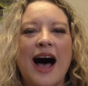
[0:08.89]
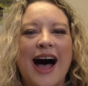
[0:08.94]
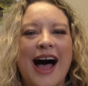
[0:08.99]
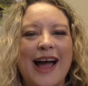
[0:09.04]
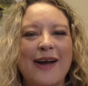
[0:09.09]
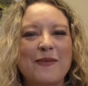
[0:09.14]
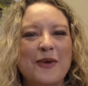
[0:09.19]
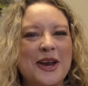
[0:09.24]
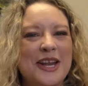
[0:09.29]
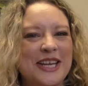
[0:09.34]

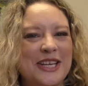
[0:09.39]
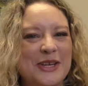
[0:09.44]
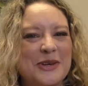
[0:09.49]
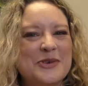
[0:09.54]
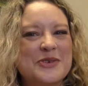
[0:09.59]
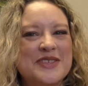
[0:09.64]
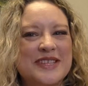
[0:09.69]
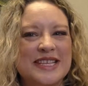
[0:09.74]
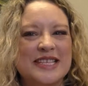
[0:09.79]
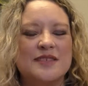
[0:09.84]
I want to
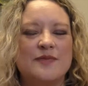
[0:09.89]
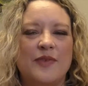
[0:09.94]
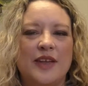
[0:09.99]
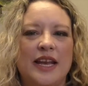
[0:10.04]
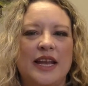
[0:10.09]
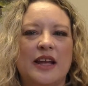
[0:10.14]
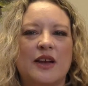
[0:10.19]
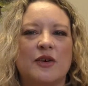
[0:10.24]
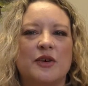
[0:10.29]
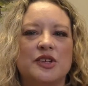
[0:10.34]
use this
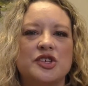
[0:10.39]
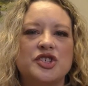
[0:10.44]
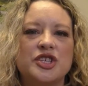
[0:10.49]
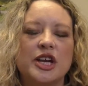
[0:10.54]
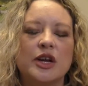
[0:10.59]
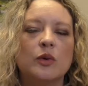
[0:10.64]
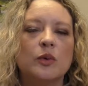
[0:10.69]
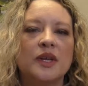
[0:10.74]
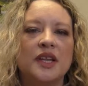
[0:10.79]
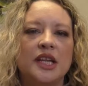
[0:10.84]
video to
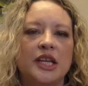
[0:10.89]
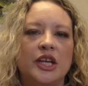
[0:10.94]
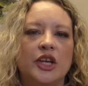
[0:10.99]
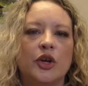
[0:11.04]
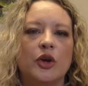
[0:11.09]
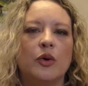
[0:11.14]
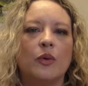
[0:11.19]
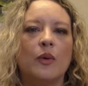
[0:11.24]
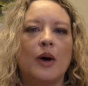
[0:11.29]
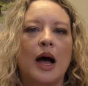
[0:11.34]
share with
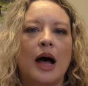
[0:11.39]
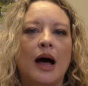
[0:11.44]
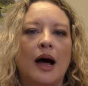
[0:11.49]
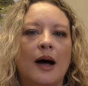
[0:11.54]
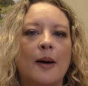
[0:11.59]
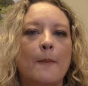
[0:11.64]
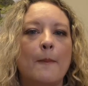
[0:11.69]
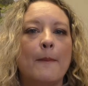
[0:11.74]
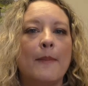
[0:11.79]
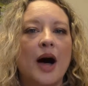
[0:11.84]
you
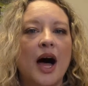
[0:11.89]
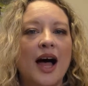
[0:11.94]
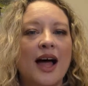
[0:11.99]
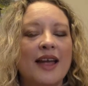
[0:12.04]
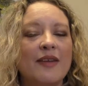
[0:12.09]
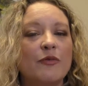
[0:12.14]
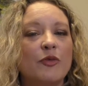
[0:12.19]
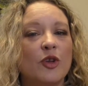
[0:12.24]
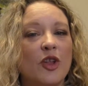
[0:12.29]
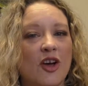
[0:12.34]

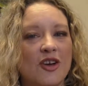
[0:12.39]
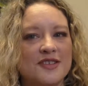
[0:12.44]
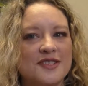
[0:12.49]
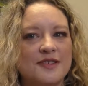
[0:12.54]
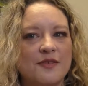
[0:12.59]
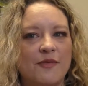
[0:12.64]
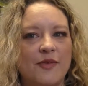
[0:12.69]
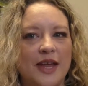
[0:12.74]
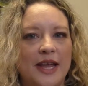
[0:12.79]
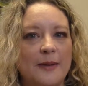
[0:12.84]
my
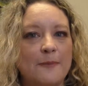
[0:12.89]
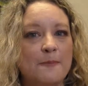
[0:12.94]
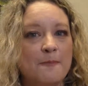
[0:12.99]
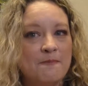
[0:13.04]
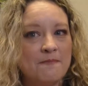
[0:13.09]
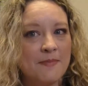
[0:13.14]
philosophy,